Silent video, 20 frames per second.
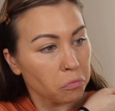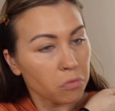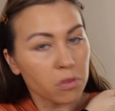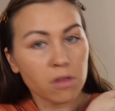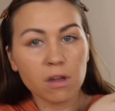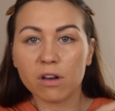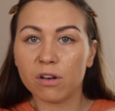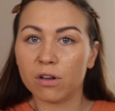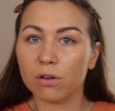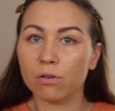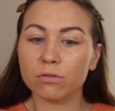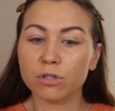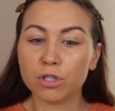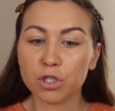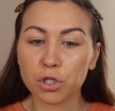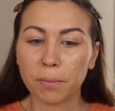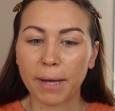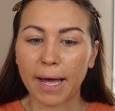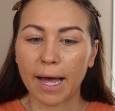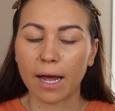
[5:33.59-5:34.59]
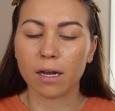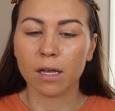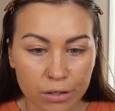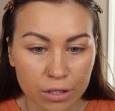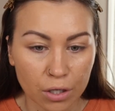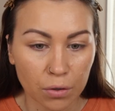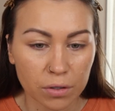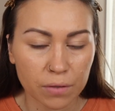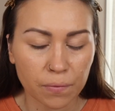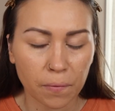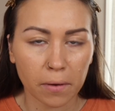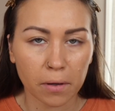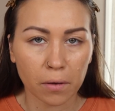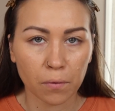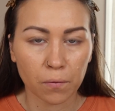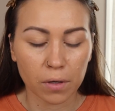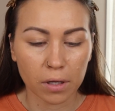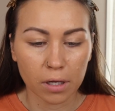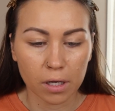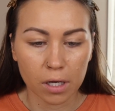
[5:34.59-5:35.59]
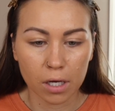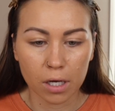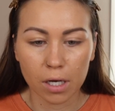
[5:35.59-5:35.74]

Didn't do too bad. So it's feeling really good.